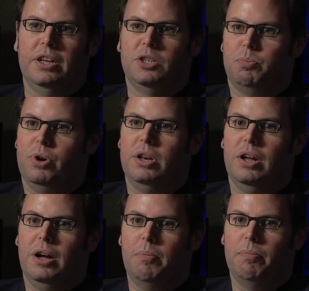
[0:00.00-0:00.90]
I think
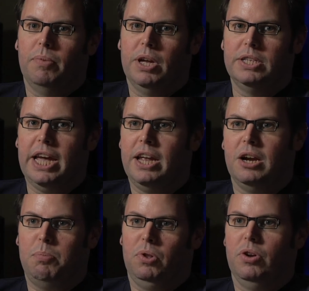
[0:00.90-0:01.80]
Sprint had taken
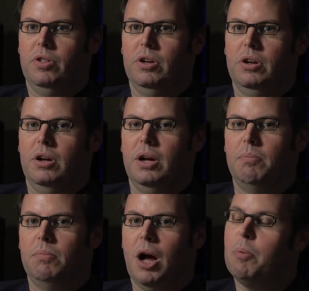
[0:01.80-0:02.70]
up a lot of the
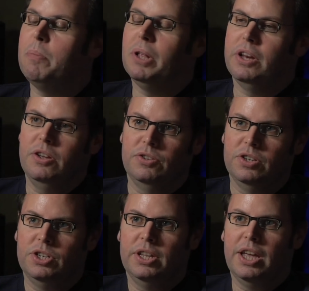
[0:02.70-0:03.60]
armor ability
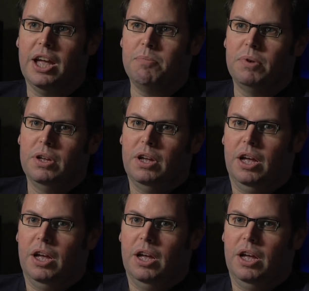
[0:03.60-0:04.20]
usage in the game,